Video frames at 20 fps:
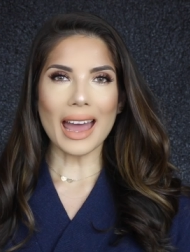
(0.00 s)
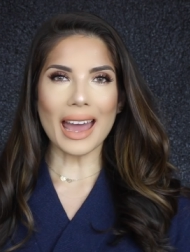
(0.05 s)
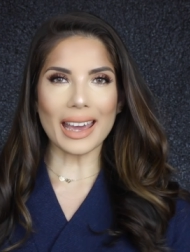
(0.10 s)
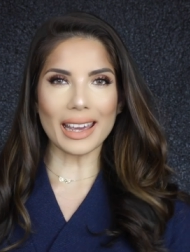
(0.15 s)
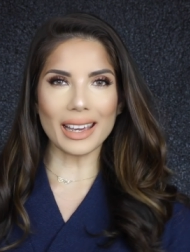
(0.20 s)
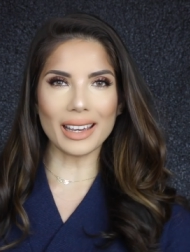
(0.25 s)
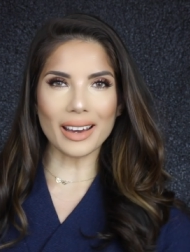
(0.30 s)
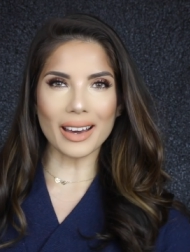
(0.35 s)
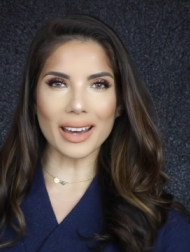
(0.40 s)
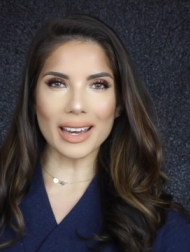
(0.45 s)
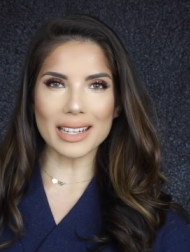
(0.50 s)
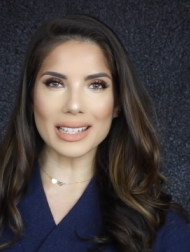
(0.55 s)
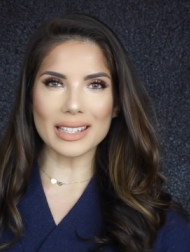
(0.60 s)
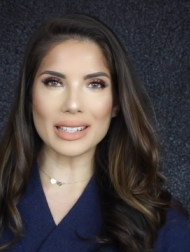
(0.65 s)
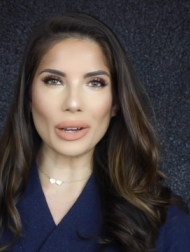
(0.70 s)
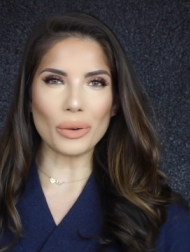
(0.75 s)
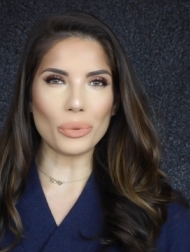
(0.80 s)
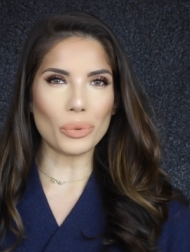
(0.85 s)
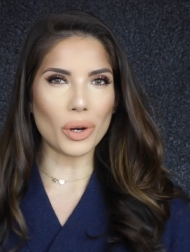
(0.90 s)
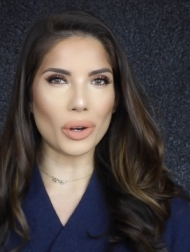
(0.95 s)
Hey
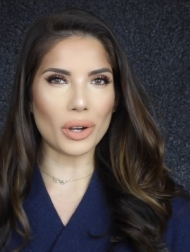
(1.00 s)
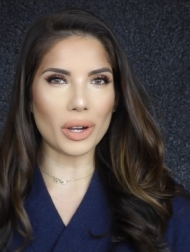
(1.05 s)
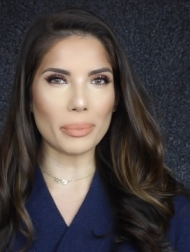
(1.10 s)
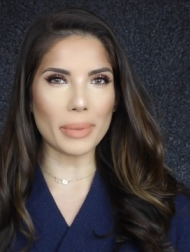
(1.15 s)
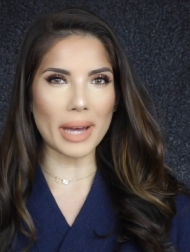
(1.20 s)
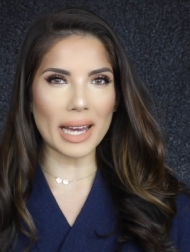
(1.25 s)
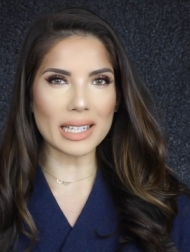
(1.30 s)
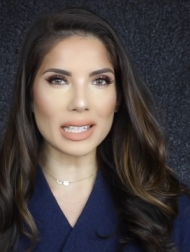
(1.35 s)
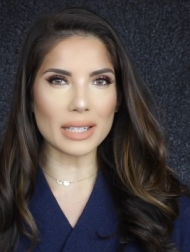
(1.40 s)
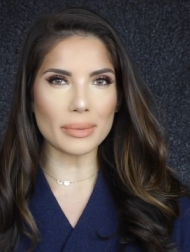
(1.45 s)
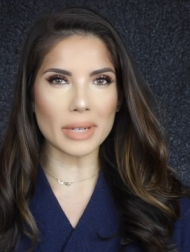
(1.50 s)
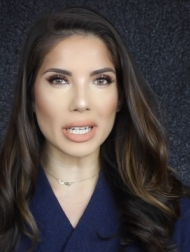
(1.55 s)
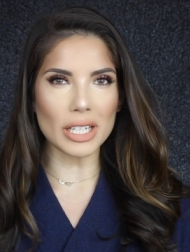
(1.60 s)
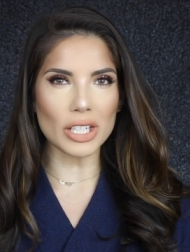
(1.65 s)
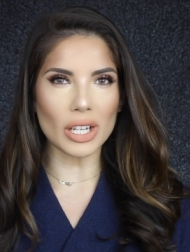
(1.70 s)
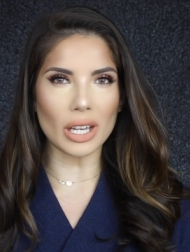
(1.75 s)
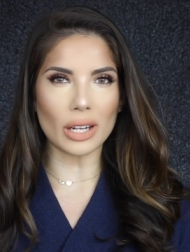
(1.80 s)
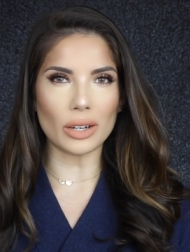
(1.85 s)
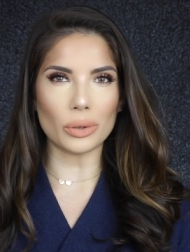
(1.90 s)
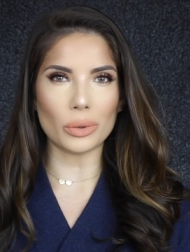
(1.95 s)
guys, welcome back to my
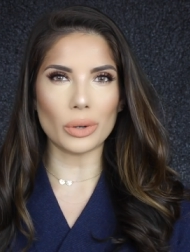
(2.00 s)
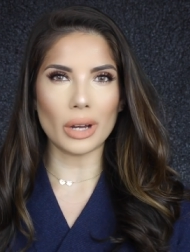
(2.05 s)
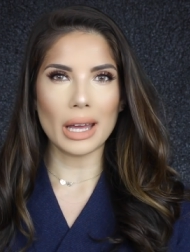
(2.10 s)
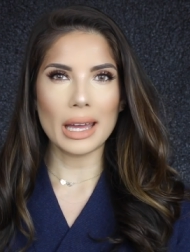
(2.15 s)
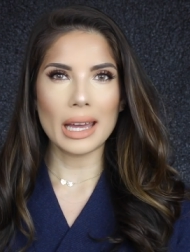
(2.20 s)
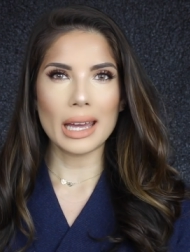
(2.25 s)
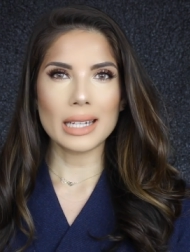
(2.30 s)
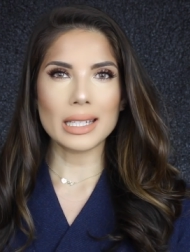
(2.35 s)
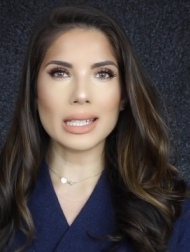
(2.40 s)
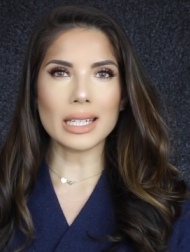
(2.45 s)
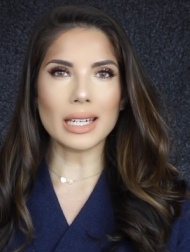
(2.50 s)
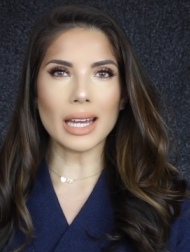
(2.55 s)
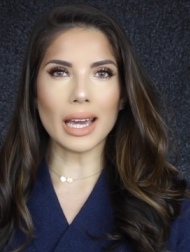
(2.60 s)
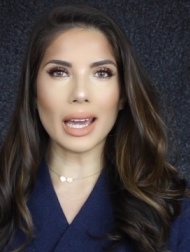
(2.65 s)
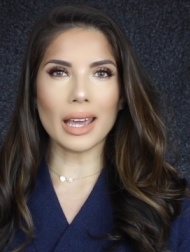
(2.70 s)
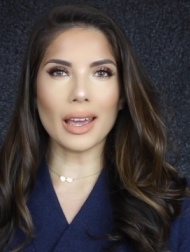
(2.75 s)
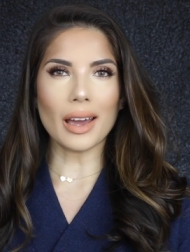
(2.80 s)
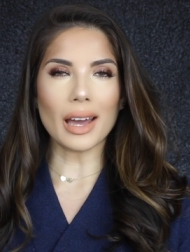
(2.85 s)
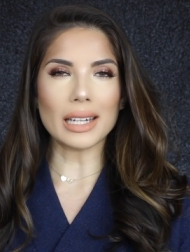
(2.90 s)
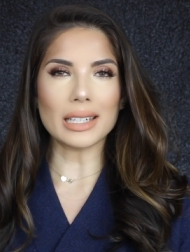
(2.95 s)
channel.
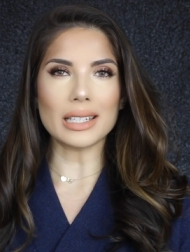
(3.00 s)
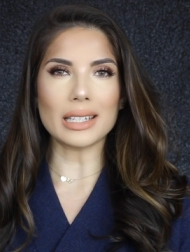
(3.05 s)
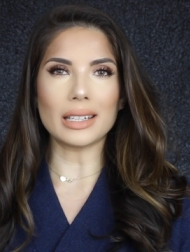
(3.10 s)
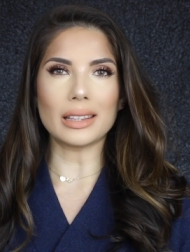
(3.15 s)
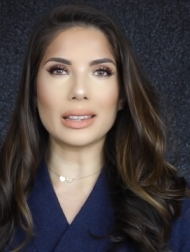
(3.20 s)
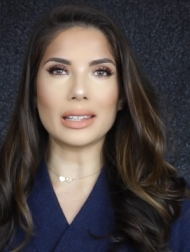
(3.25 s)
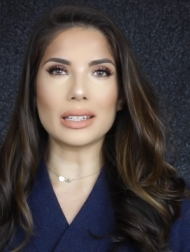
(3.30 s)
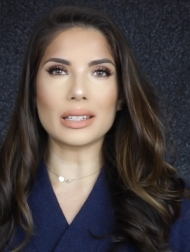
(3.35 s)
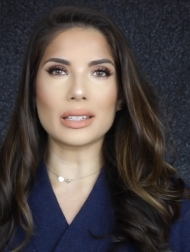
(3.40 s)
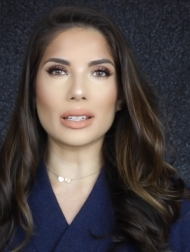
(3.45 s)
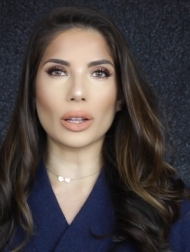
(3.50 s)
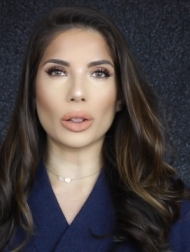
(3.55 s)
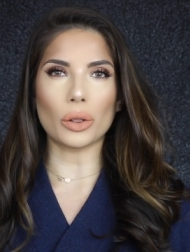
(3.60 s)
Today I did this